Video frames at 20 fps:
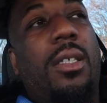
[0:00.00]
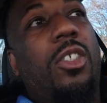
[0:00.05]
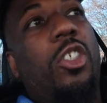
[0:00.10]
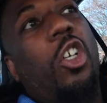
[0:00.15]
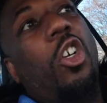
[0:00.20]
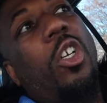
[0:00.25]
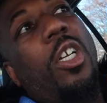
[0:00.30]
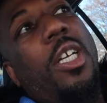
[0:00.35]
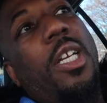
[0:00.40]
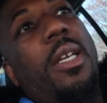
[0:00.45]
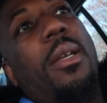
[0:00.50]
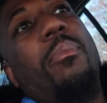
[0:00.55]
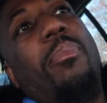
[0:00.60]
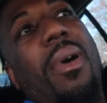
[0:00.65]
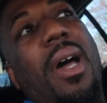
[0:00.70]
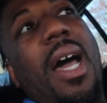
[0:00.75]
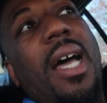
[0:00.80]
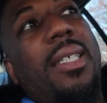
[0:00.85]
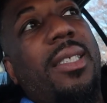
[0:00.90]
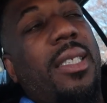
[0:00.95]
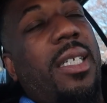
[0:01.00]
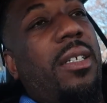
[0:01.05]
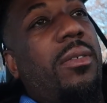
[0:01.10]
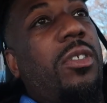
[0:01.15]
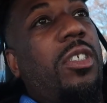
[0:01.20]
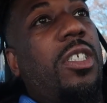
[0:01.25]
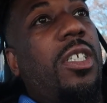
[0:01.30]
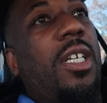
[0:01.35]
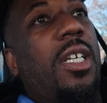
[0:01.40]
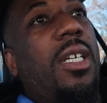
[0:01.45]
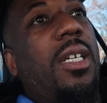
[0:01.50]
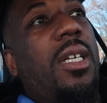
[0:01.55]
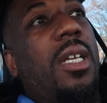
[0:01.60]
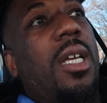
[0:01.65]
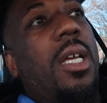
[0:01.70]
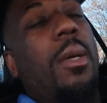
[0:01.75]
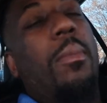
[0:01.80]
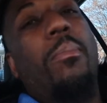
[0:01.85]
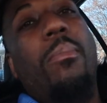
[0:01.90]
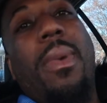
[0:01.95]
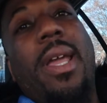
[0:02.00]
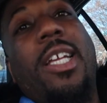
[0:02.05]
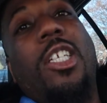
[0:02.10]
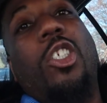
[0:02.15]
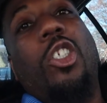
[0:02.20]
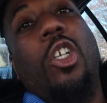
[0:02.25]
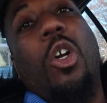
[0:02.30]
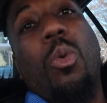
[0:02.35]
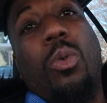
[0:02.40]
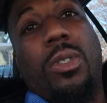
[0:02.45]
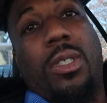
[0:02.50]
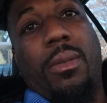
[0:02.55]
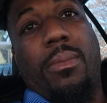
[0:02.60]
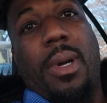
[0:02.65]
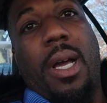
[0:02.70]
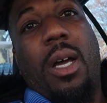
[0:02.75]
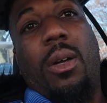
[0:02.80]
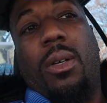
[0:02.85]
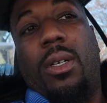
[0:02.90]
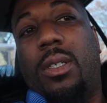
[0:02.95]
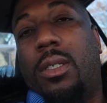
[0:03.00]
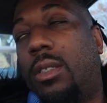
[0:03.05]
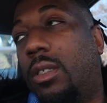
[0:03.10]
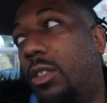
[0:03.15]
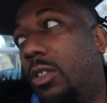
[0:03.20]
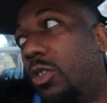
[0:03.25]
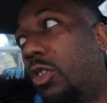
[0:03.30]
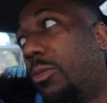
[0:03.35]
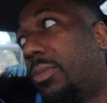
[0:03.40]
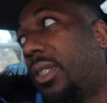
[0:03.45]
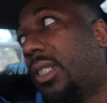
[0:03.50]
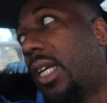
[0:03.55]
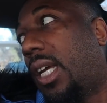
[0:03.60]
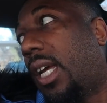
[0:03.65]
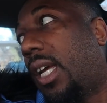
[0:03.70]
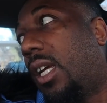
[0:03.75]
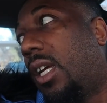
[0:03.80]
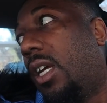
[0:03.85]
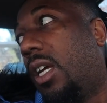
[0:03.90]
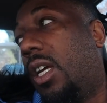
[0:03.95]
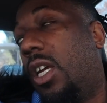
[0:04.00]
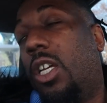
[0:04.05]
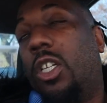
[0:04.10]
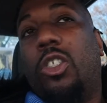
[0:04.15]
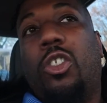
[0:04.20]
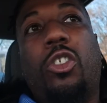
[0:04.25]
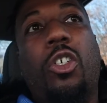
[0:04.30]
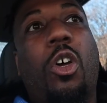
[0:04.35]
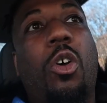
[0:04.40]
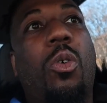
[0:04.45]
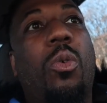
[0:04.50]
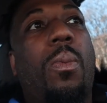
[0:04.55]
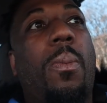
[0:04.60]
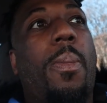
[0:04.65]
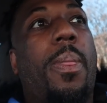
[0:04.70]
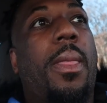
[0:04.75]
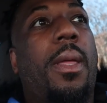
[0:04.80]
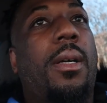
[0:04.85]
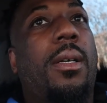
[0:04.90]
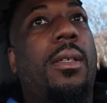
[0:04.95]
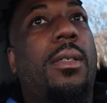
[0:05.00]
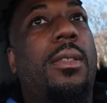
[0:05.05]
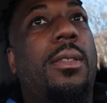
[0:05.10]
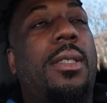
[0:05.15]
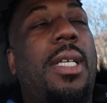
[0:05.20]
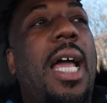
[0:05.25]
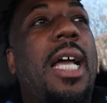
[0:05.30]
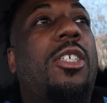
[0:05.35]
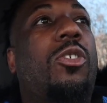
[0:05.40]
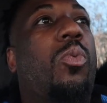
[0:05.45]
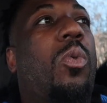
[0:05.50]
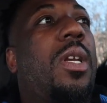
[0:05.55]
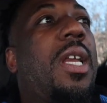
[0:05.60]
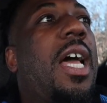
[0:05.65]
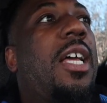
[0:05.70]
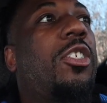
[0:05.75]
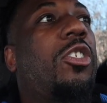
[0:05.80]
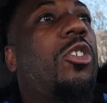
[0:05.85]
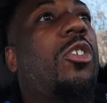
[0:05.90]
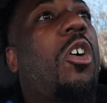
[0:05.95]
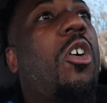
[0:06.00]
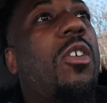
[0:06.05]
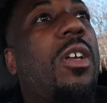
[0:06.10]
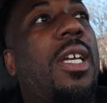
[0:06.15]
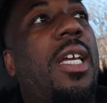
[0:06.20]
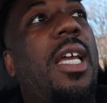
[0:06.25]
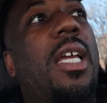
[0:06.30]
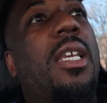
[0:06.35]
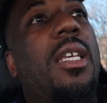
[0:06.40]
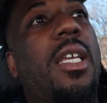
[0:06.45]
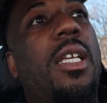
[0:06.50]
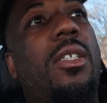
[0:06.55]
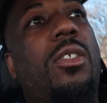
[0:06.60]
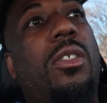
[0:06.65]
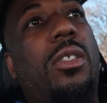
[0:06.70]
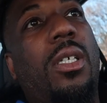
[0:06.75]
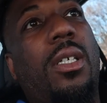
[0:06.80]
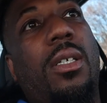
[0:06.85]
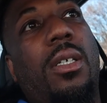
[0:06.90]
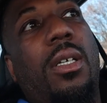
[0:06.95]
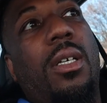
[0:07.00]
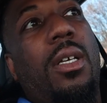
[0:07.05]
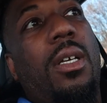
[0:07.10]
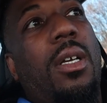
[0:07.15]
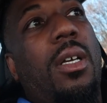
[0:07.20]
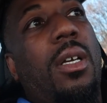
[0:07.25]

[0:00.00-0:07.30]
turn it into positive shit, make jokes about it. You know what I'm saying? So that's when I start getting into